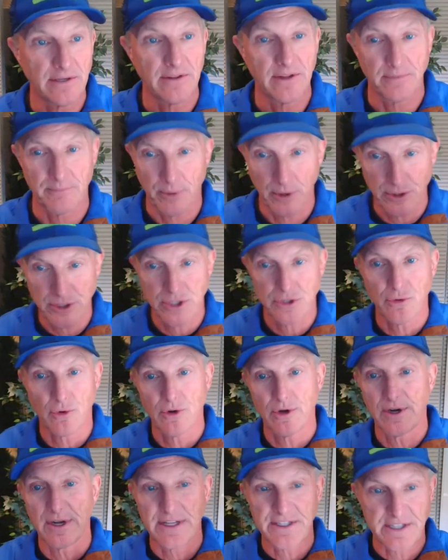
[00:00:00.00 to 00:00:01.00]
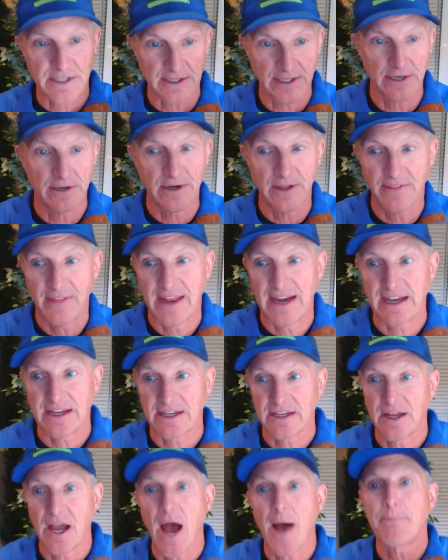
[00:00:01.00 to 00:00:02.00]
The purchase order gets cleared, and then
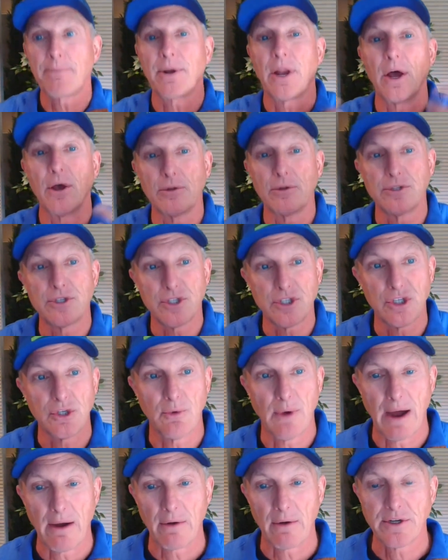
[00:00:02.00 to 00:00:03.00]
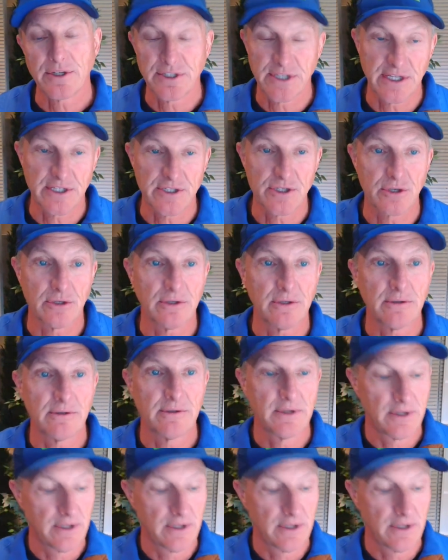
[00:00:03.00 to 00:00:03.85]
it uploads to our digital